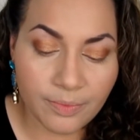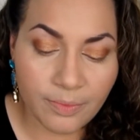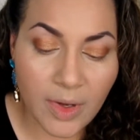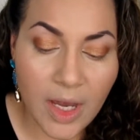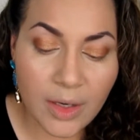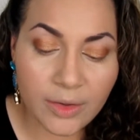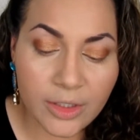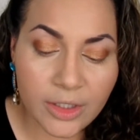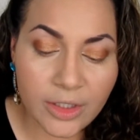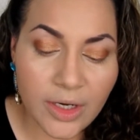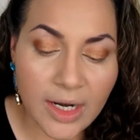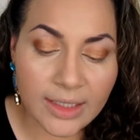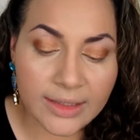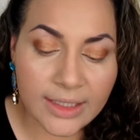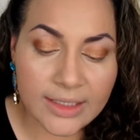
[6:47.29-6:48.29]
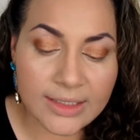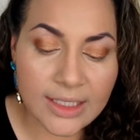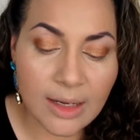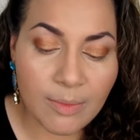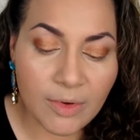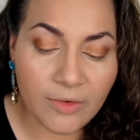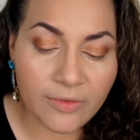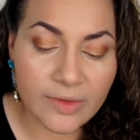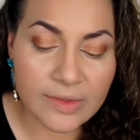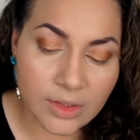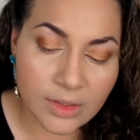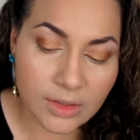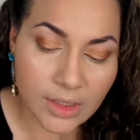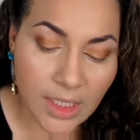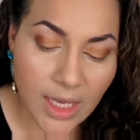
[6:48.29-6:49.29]
powder and then tap off
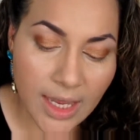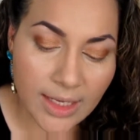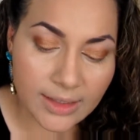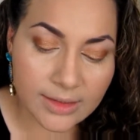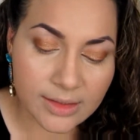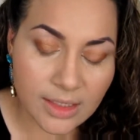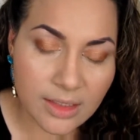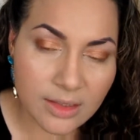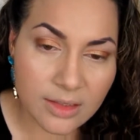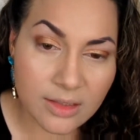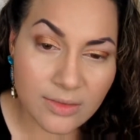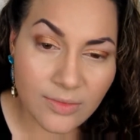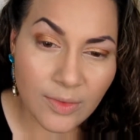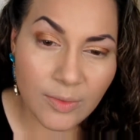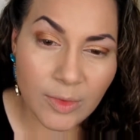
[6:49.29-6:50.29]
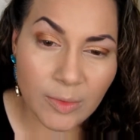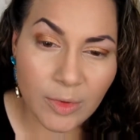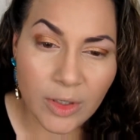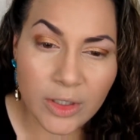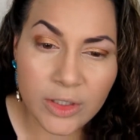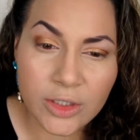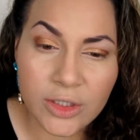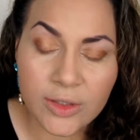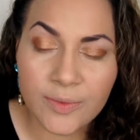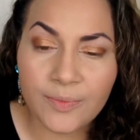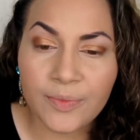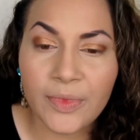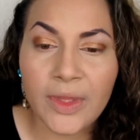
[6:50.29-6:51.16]
the excess from the brush.